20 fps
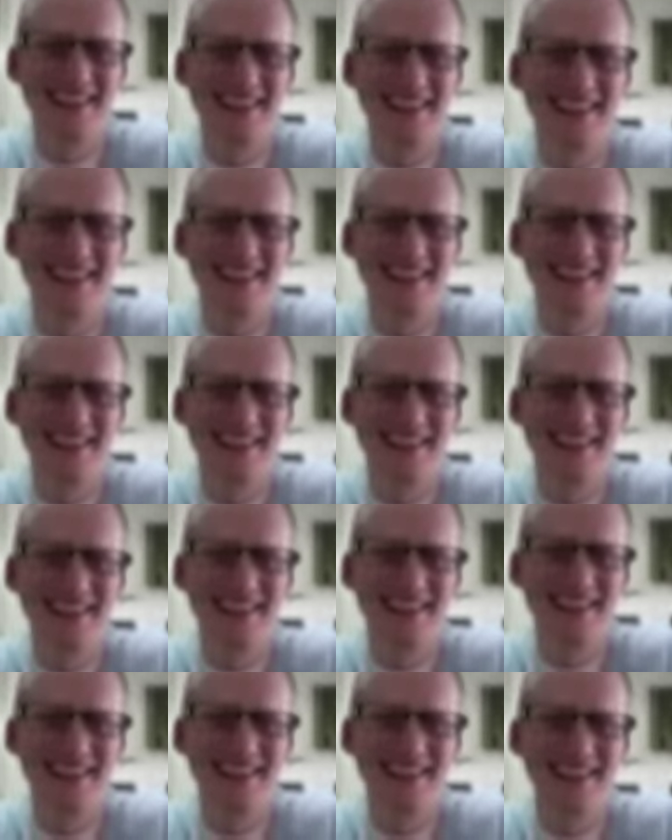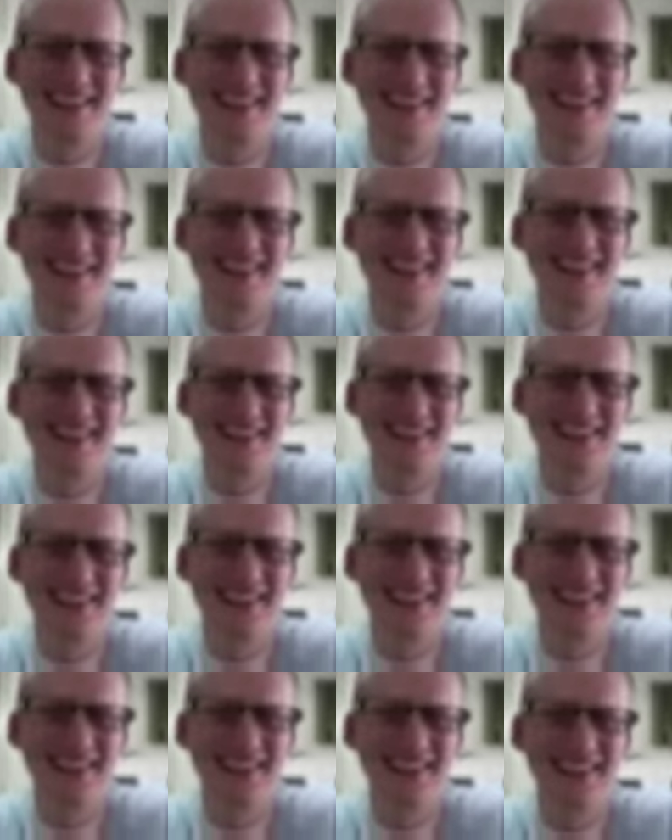
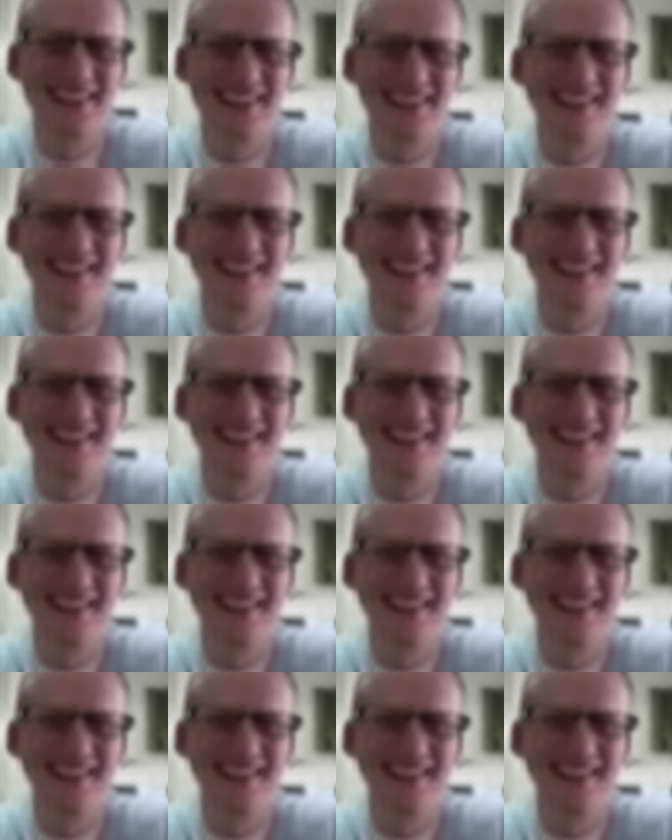The person shown says nothing.